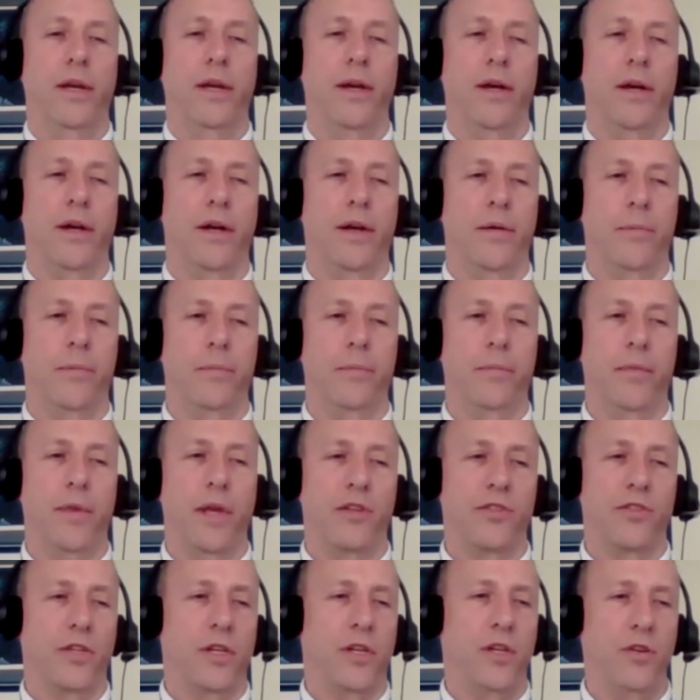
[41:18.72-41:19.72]
Um,
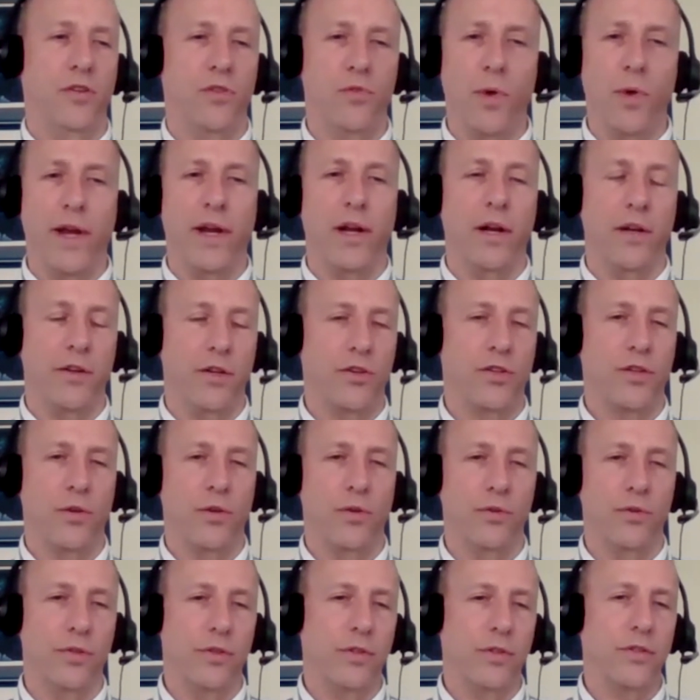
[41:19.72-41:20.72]
that's a huge weight on your
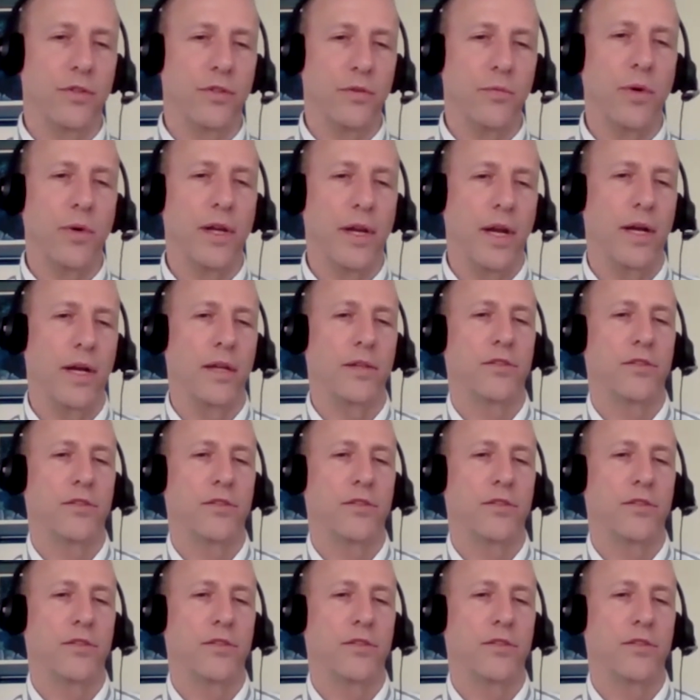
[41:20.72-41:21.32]
shoulders and whatnot.